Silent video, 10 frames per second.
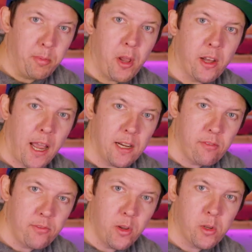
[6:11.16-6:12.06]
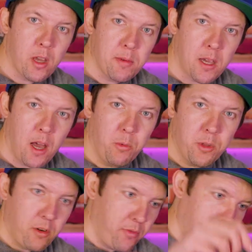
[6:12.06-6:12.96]
to block any fluid coming out
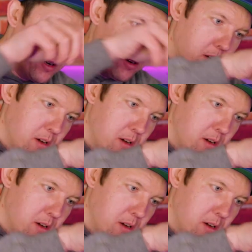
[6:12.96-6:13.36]
with your finger.